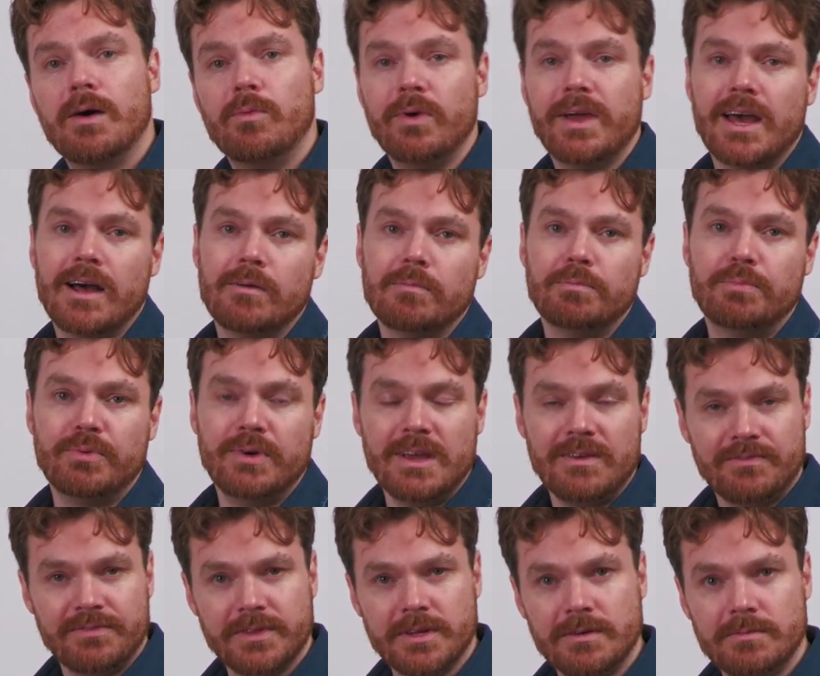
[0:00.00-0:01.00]
We help
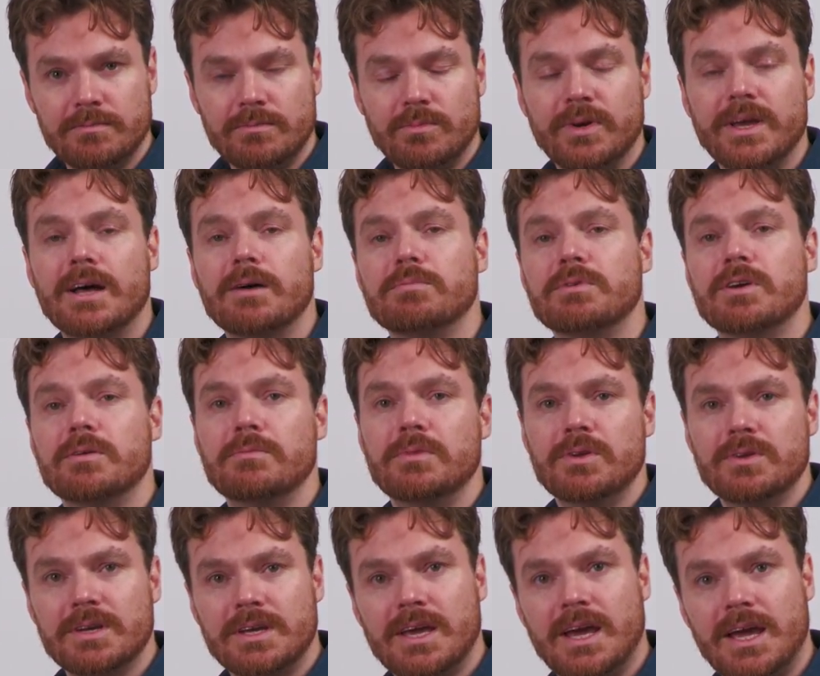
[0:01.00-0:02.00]
brief them, we help
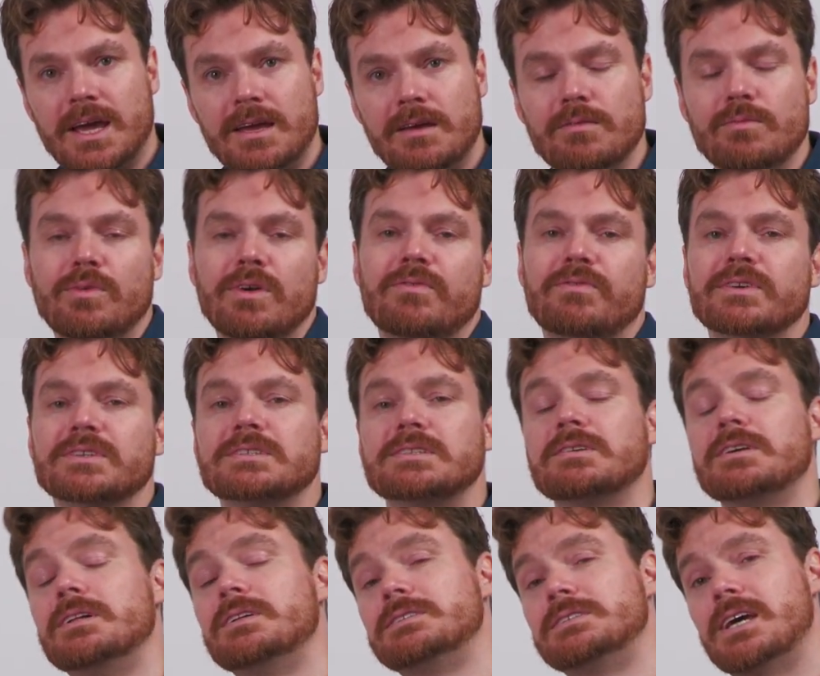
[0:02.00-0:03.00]
communicate, we
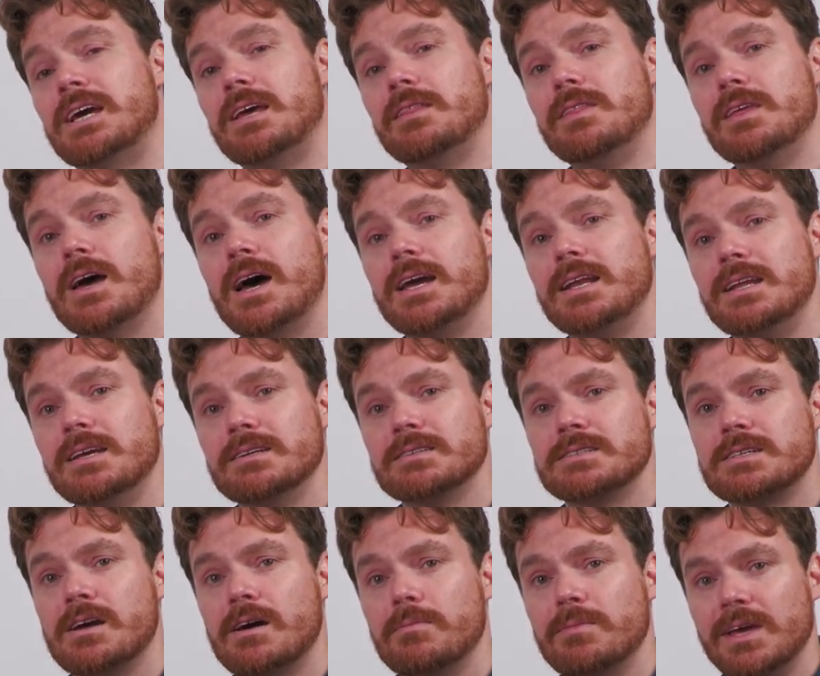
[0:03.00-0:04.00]
facilitate the
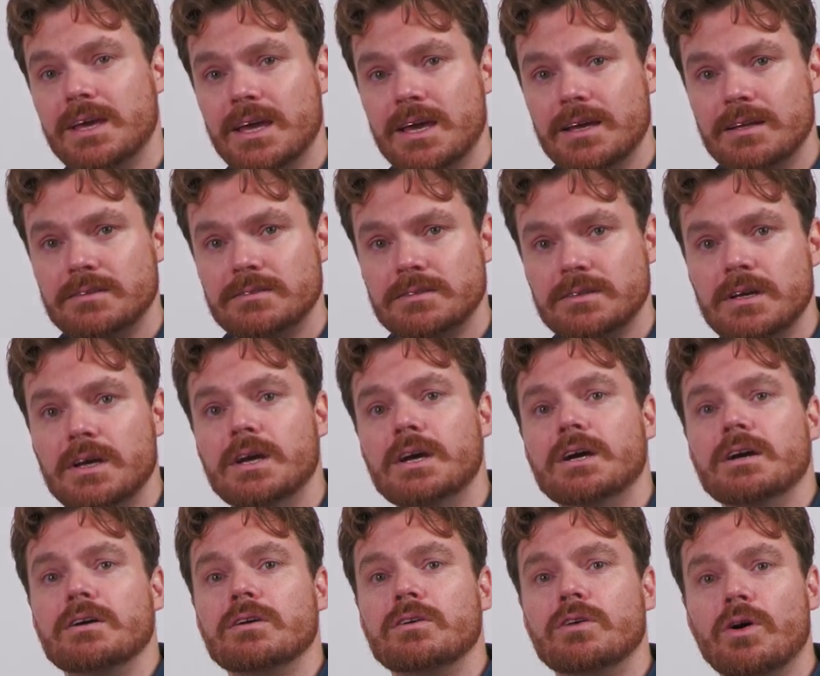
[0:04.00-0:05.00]
ideas coming in,
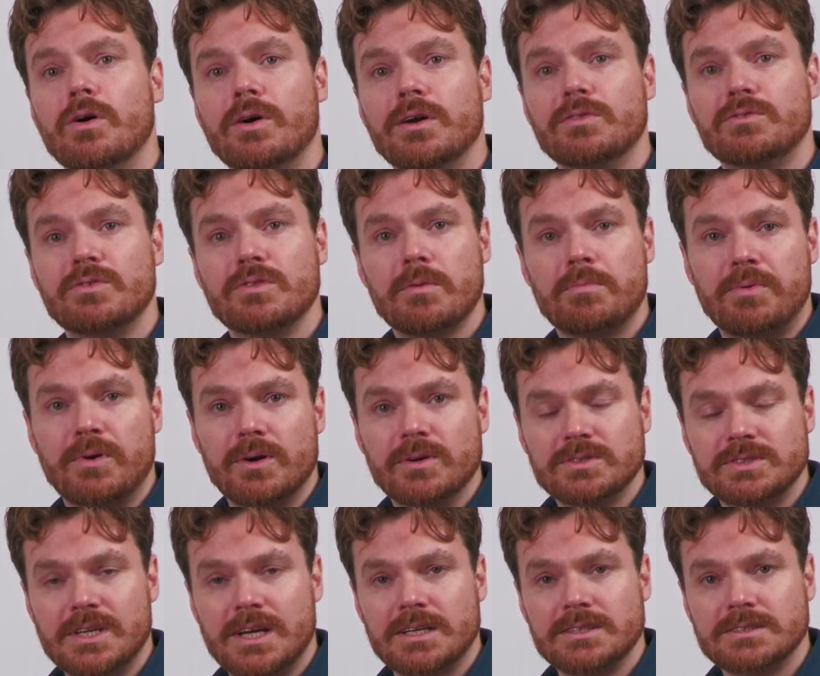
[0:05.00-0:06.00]
going through the
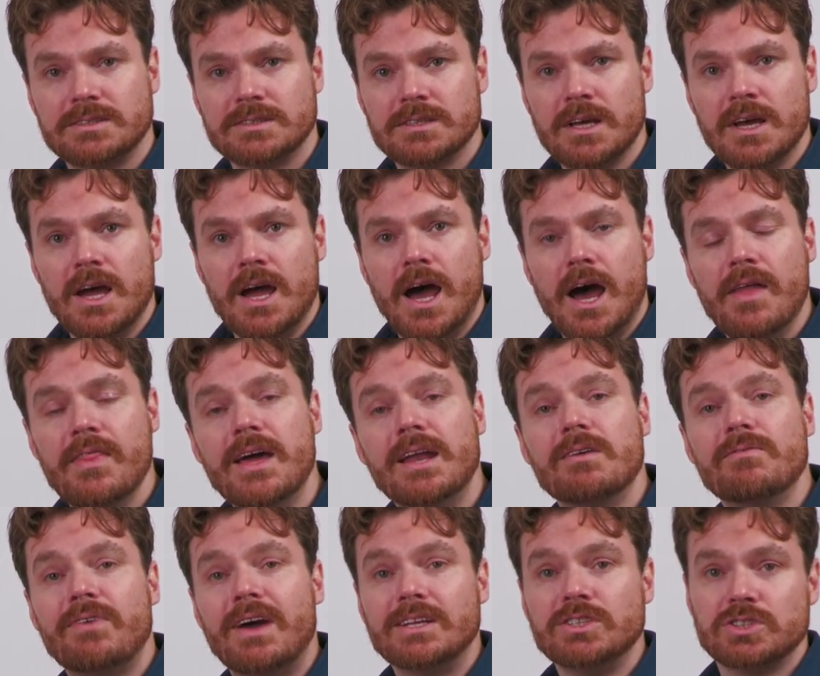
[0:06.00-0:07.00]
process, and then
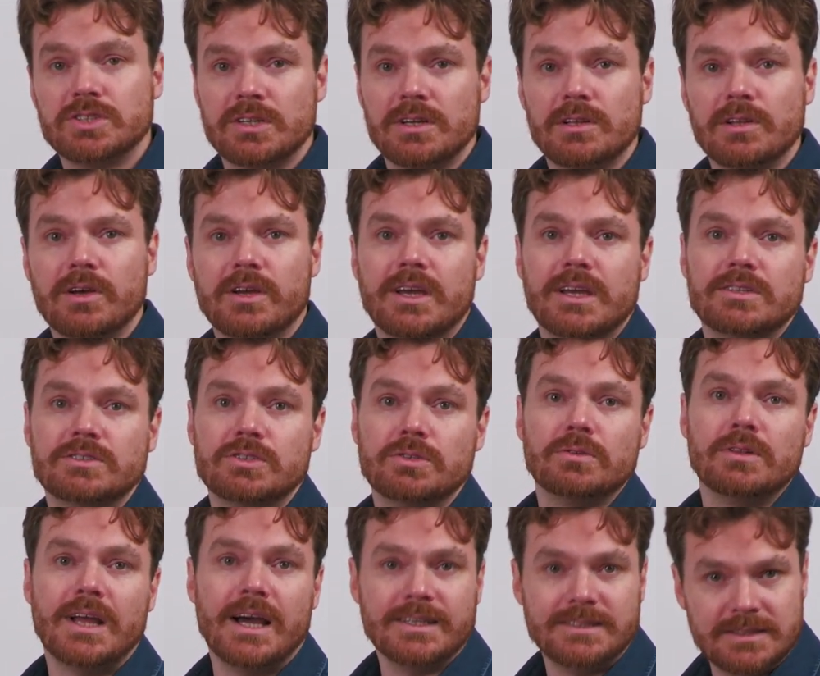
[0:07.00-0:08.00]
eventually looking
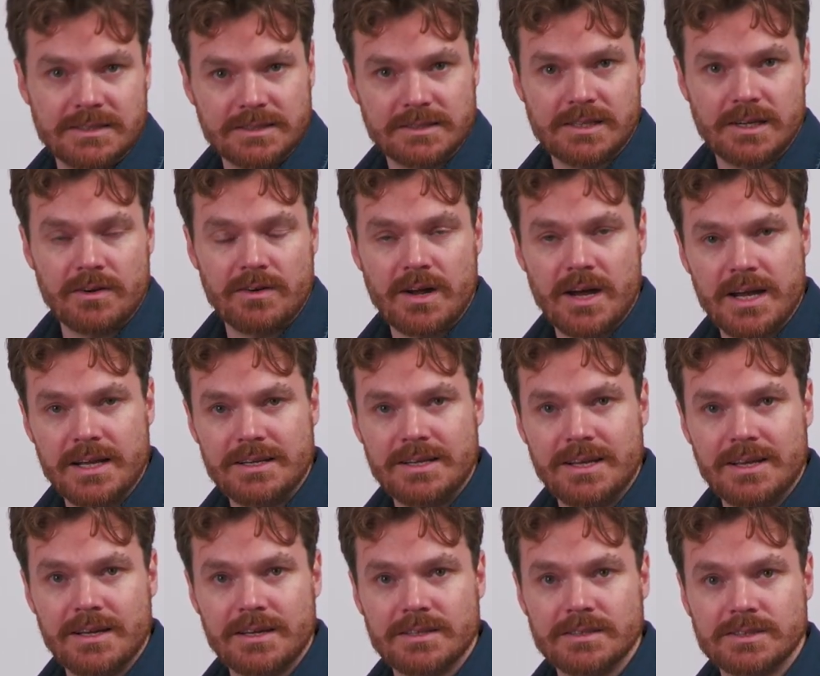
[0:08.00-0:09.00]
to license their
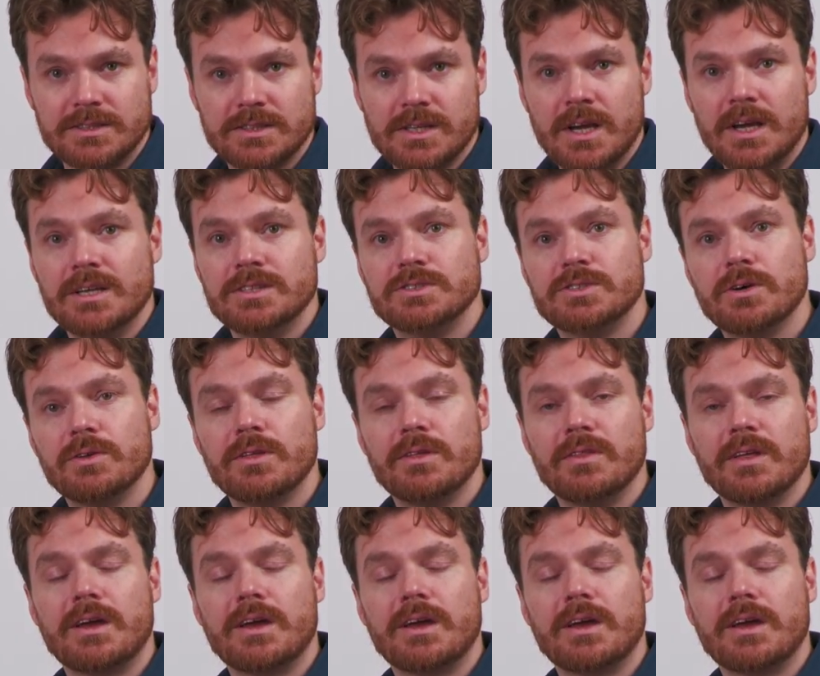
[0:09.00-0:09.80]
ideas so that the